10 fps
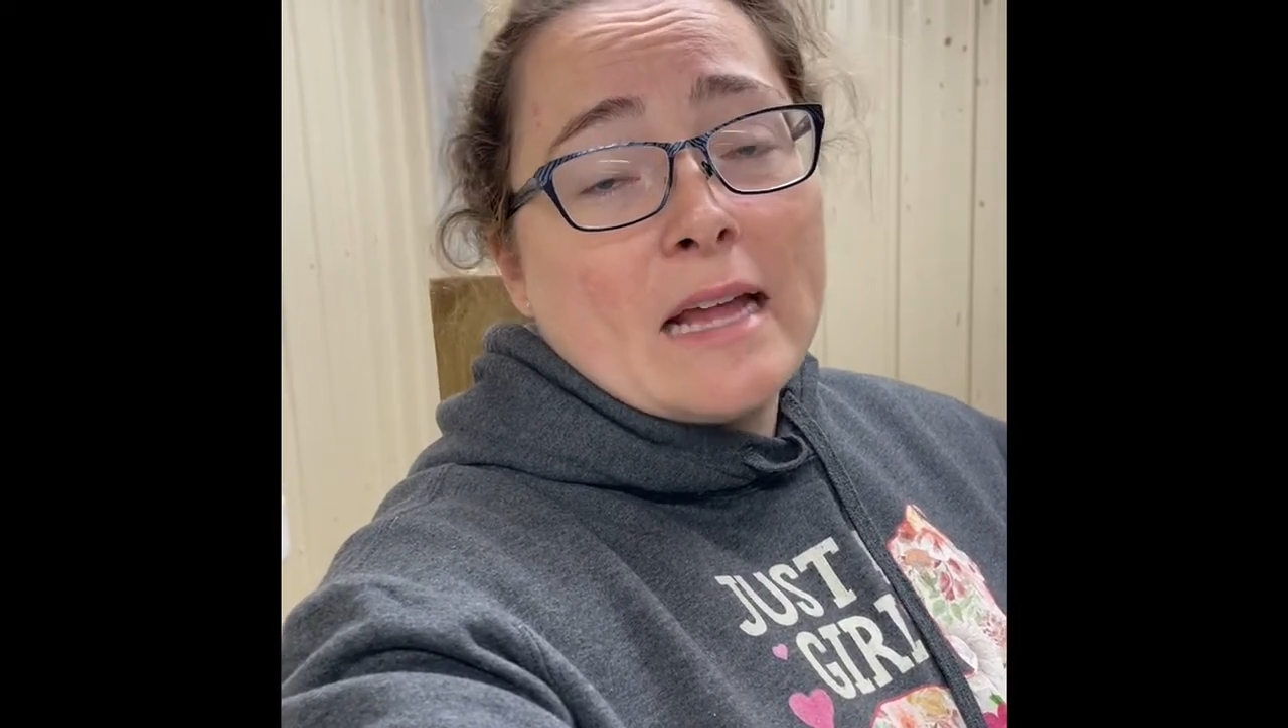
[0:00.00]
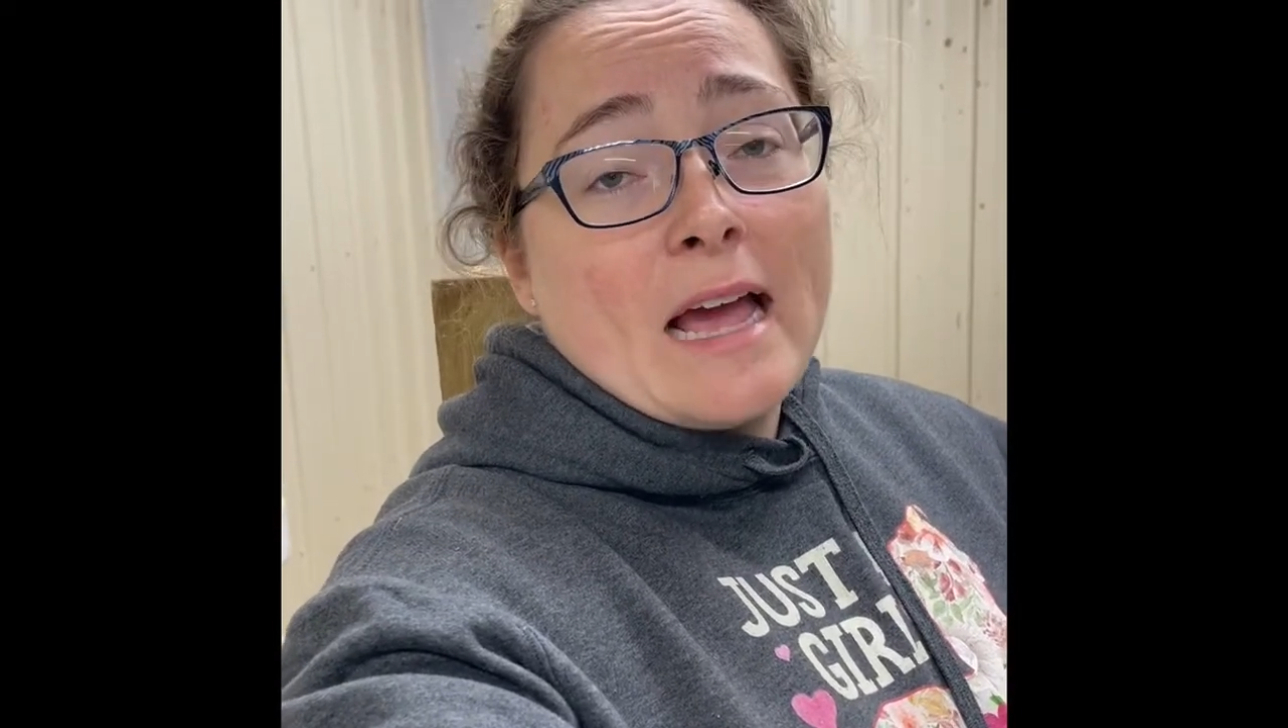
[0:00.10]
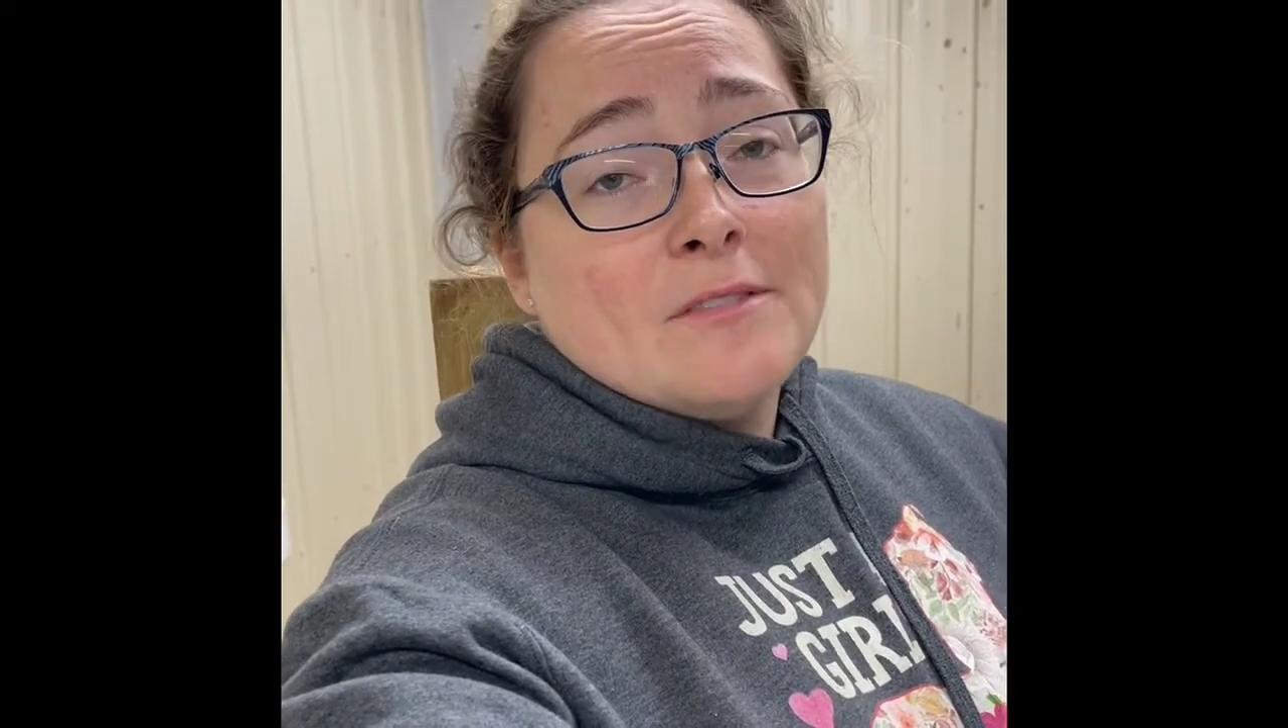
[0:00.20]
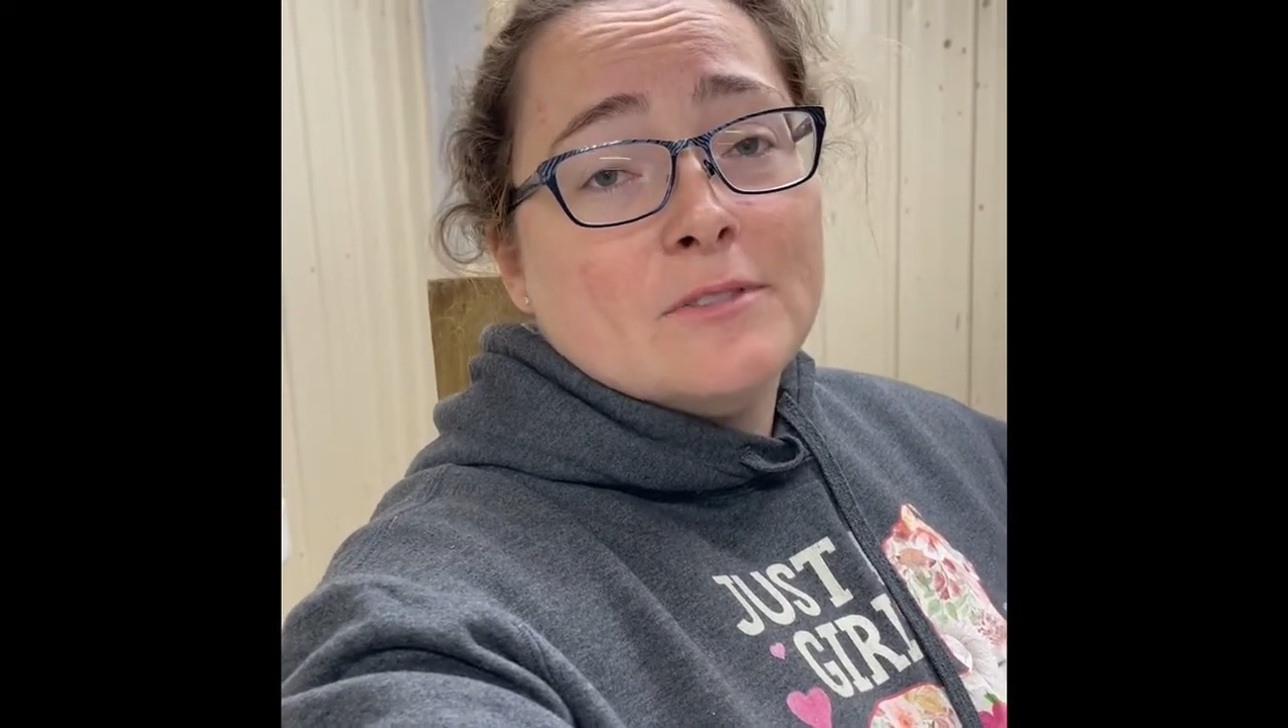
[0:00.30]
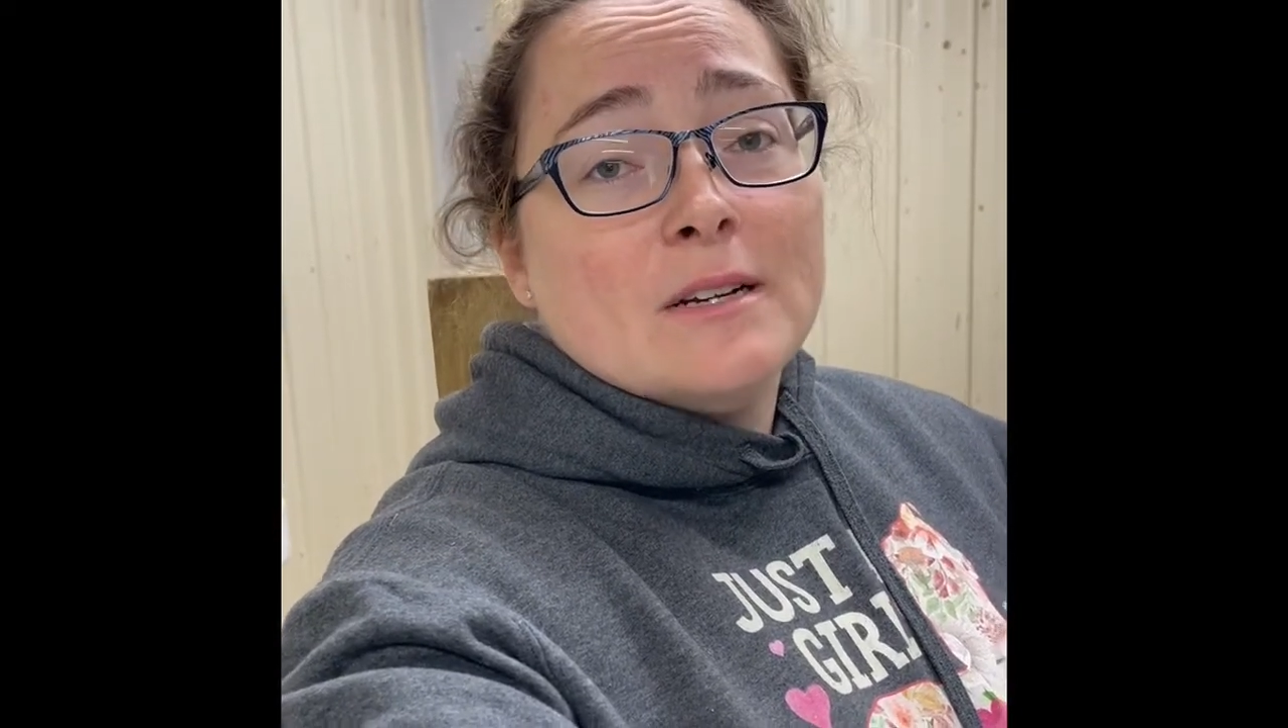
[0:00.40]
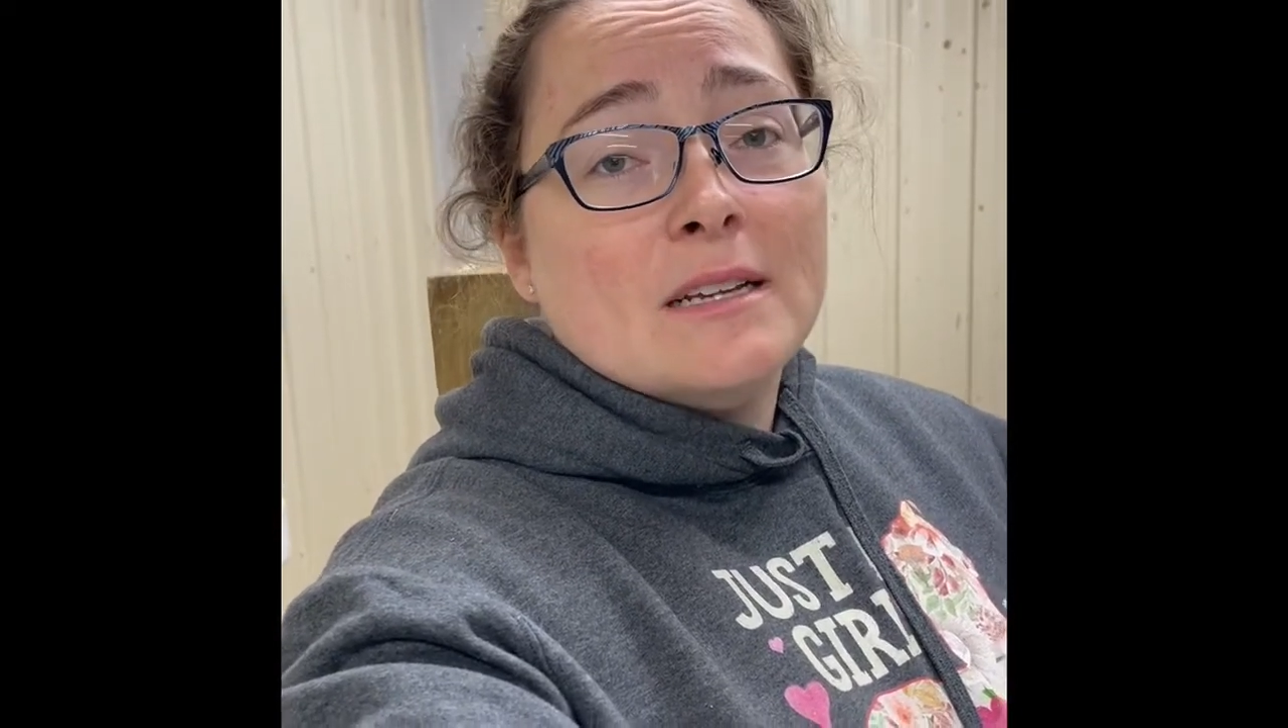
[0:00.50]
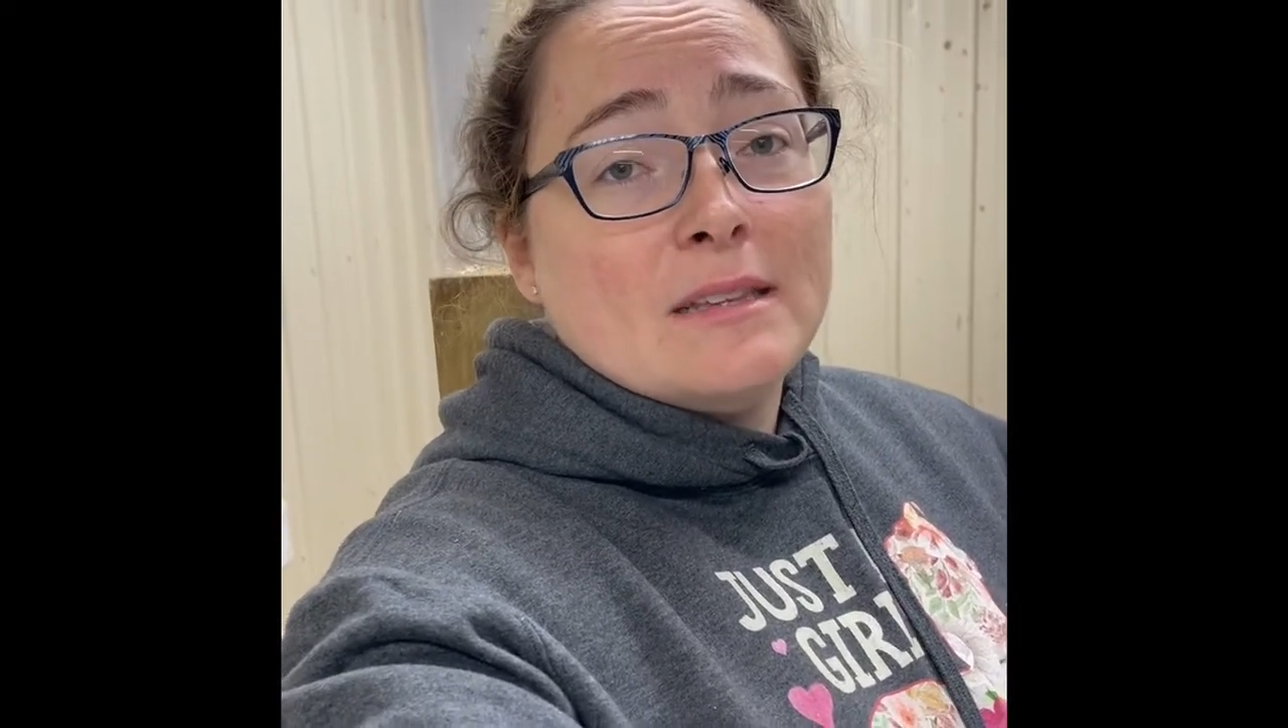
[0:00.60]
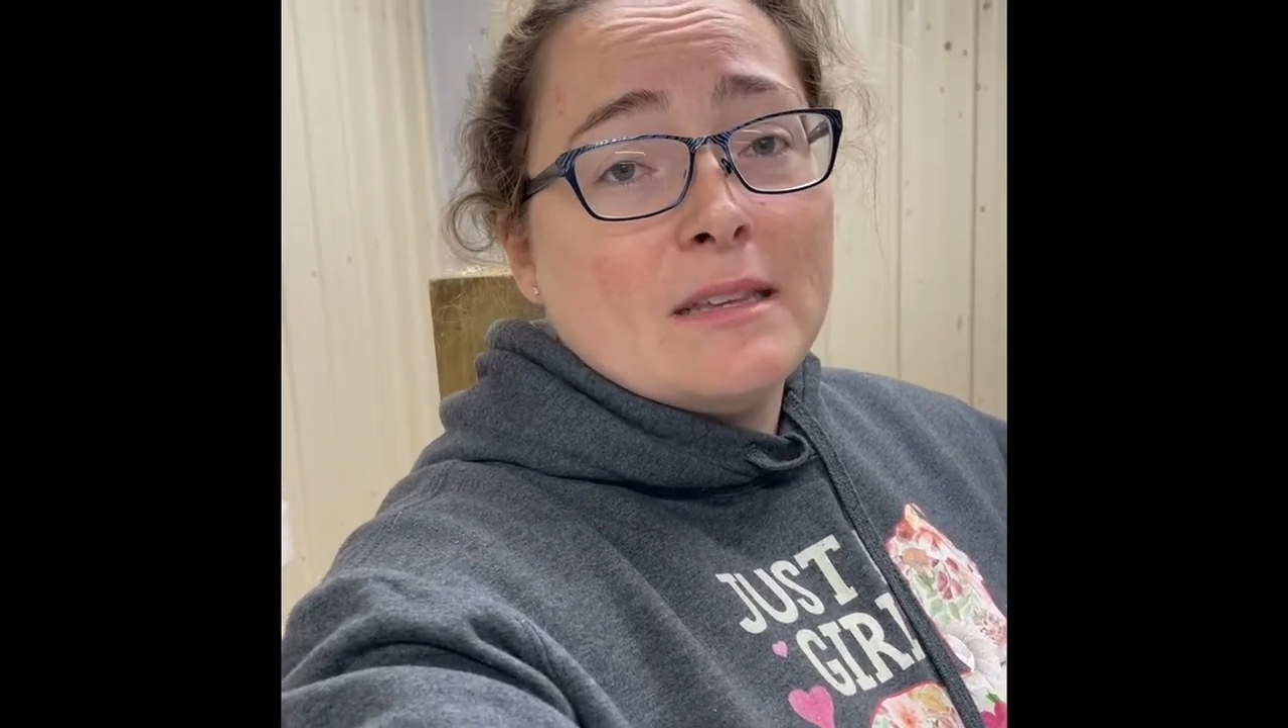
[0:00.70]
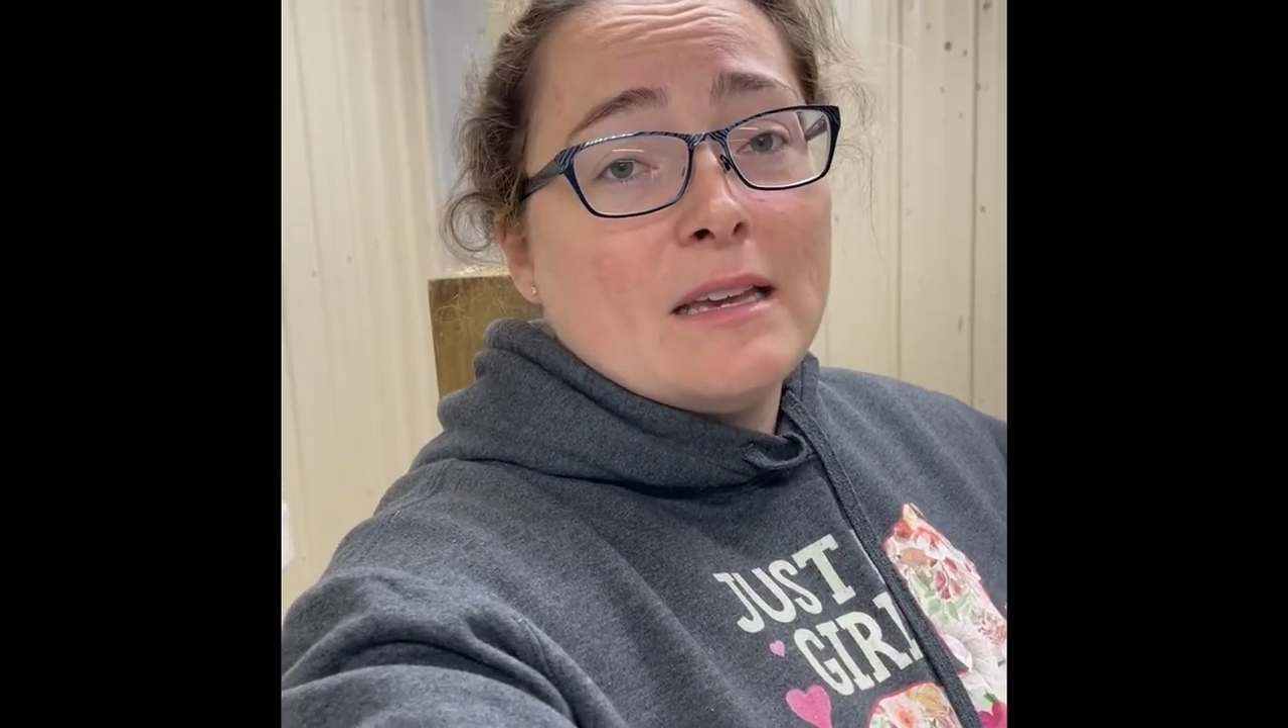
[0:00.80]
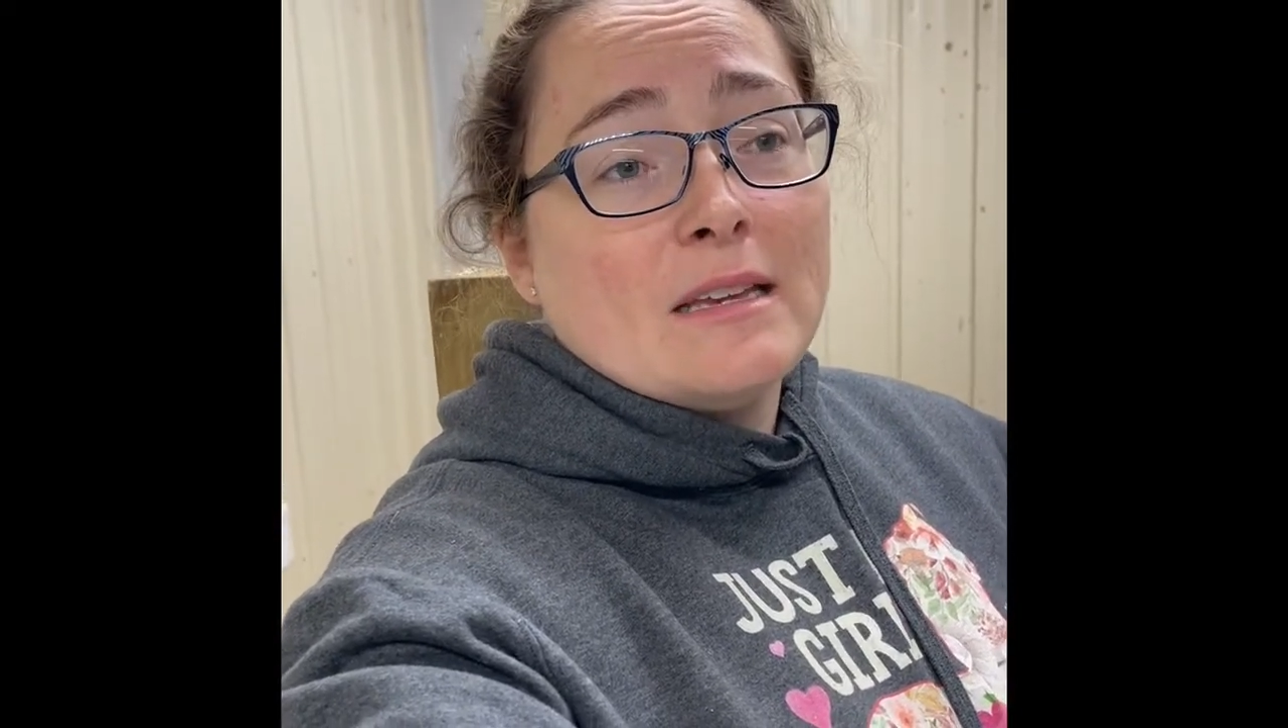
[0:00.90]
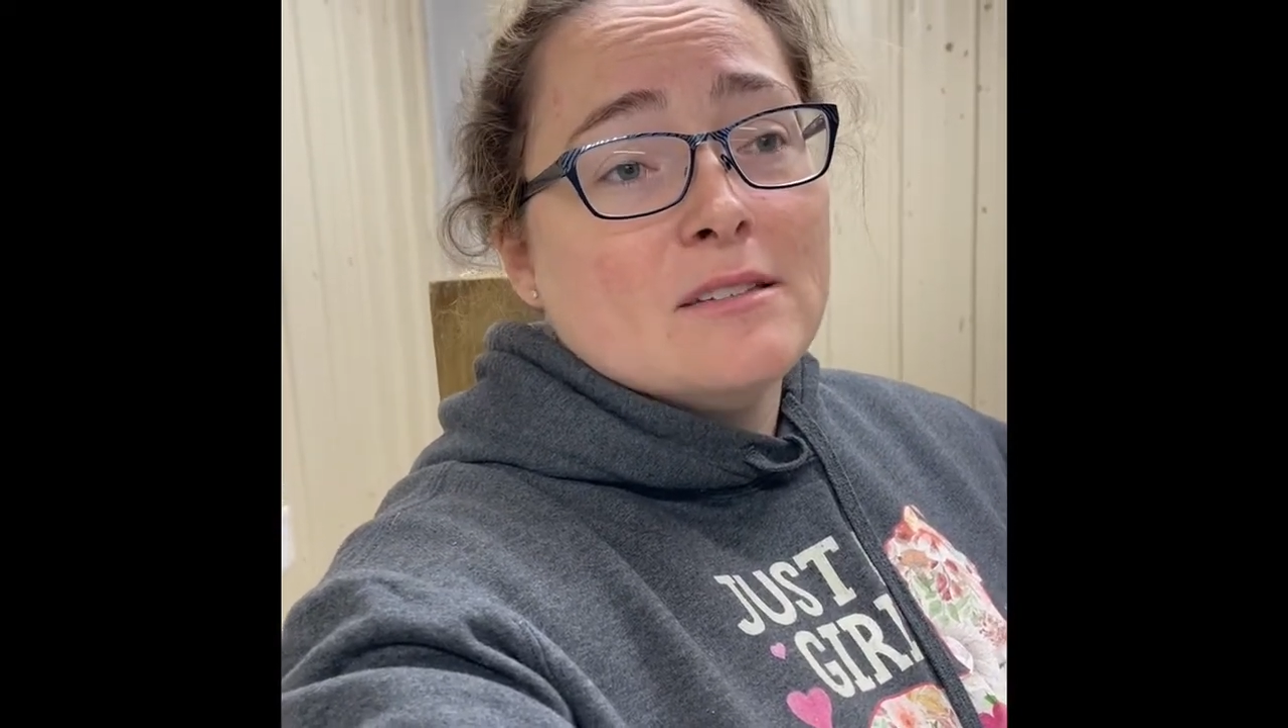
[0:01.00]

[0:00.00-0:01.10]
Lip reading: half or anything,